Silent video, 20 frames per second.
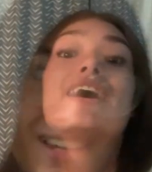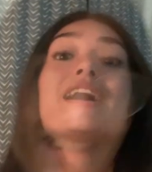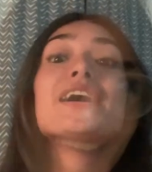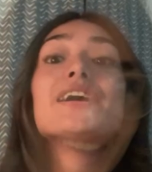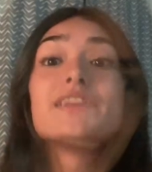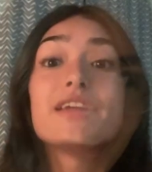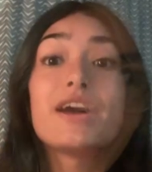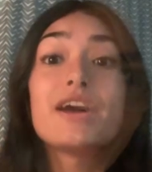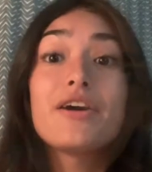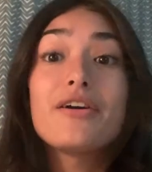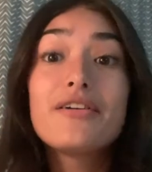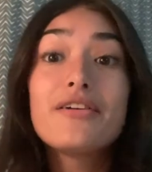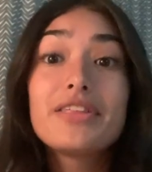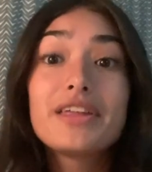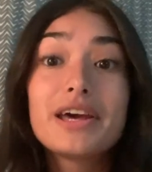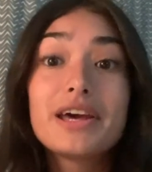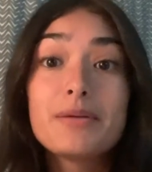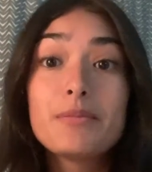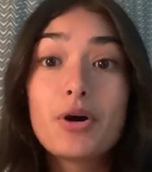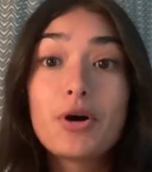Now that
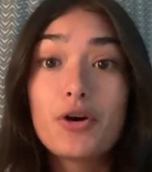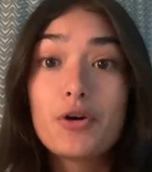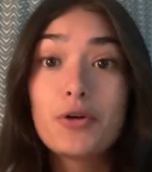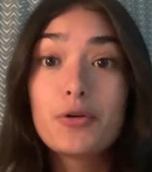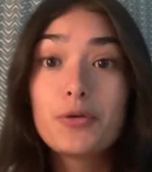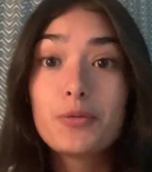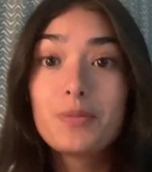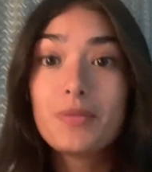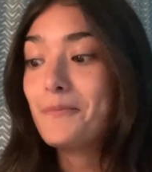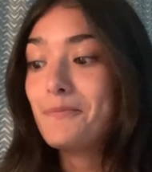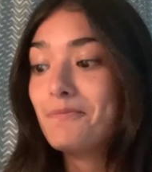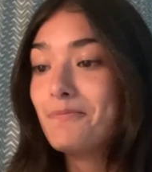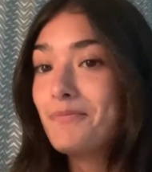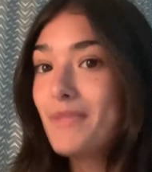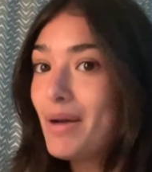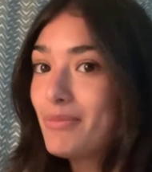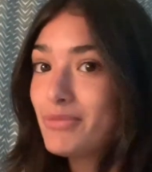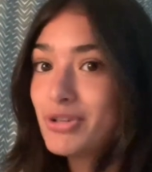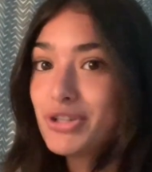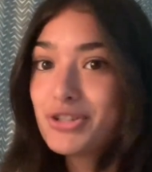I'm home,
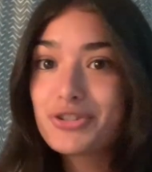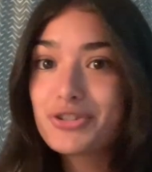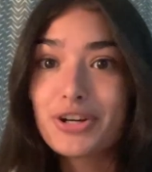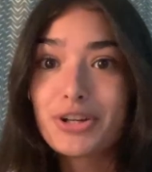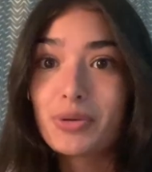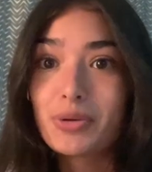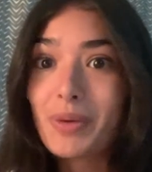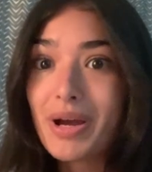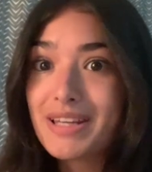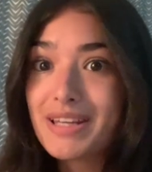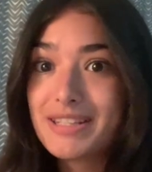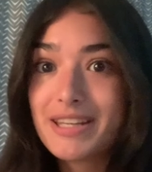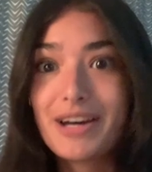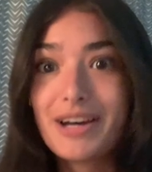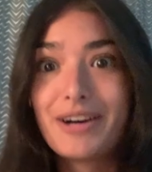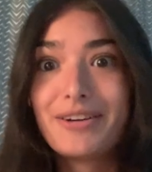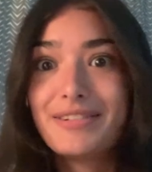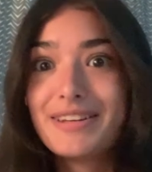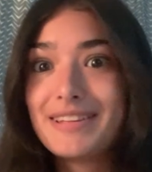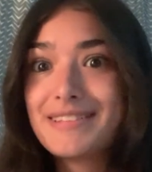I'm just trying to wind
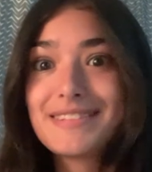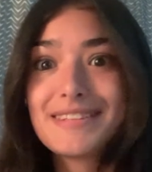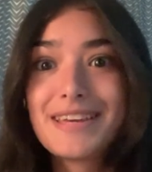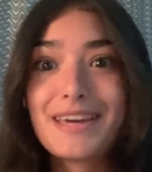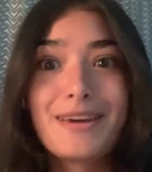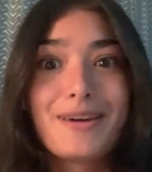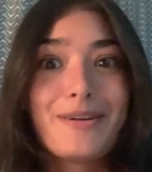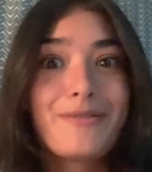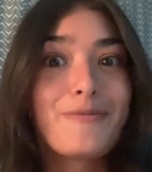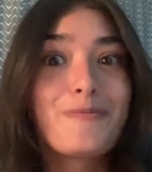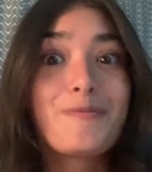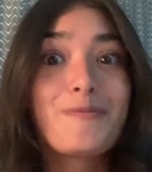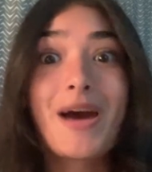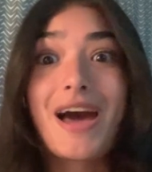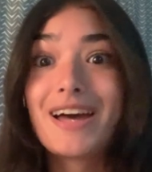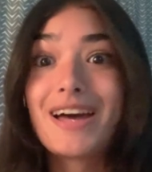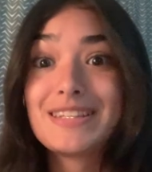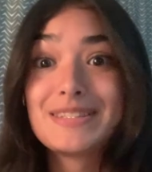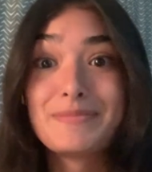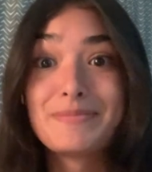down. It's like
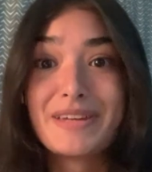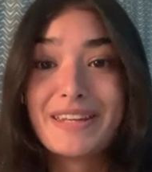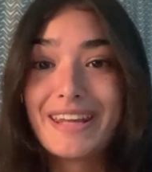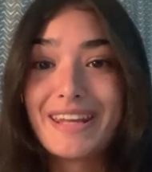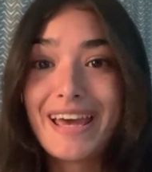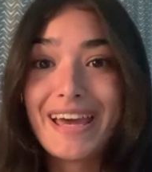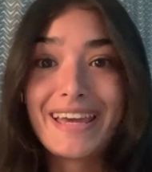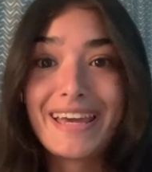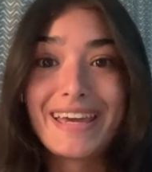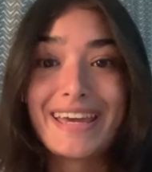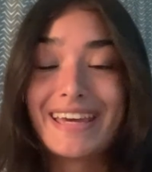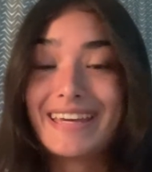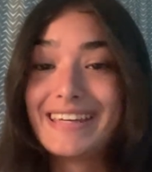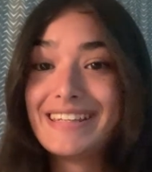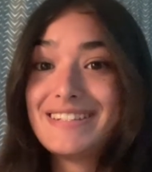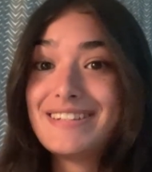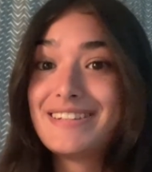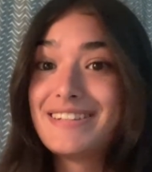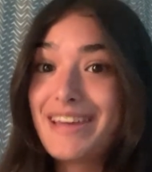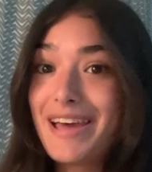past midnight
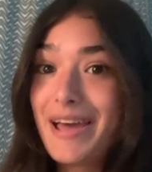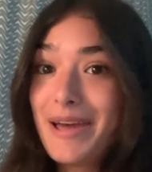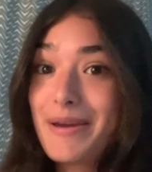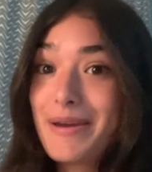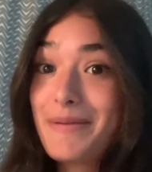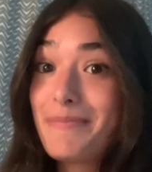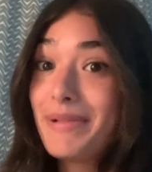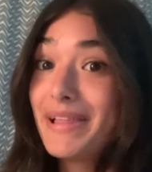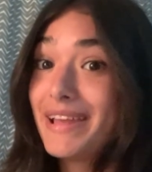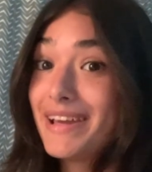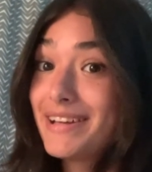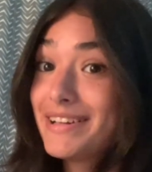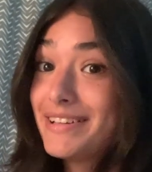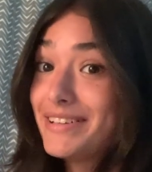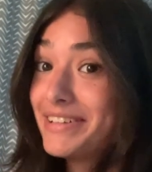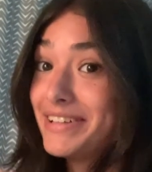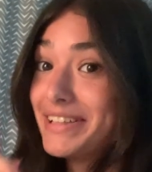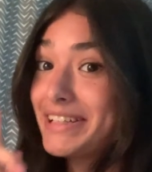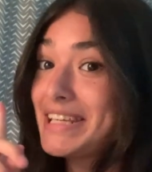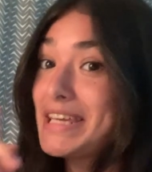and I plan
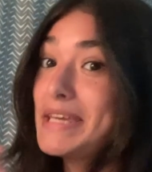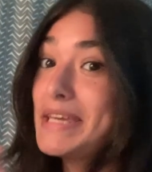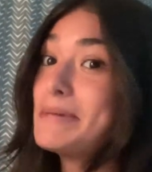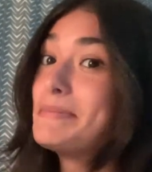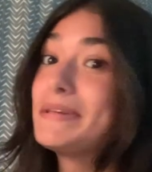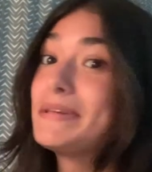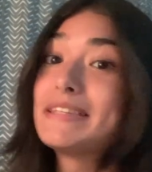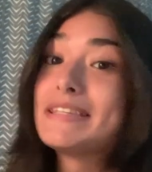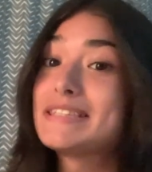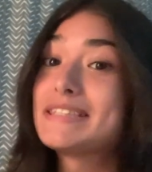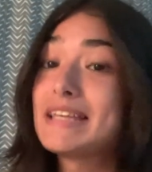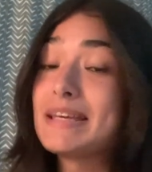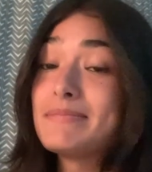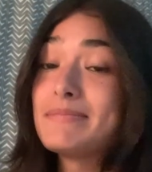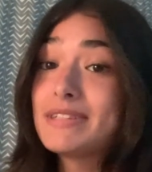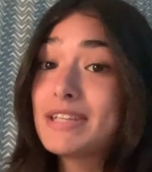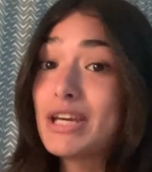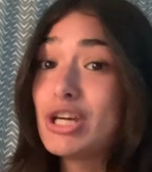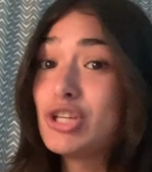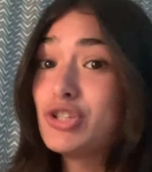on keeping the same
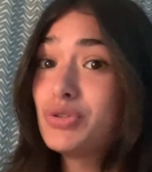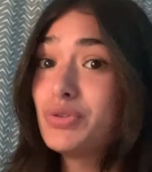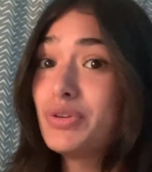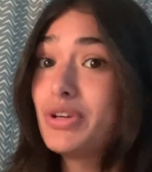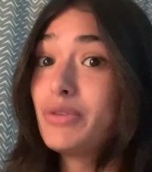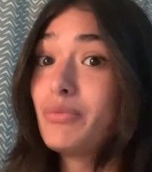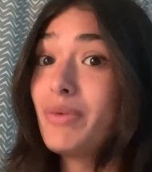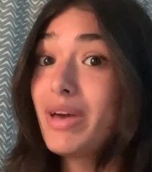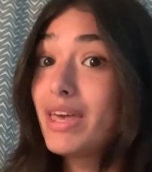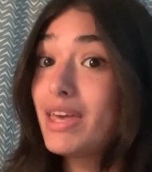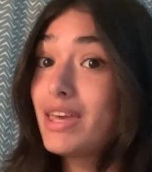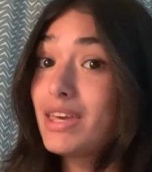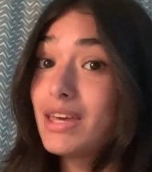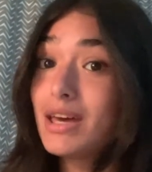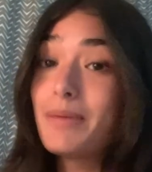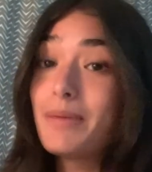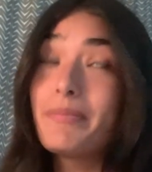schedule and waking up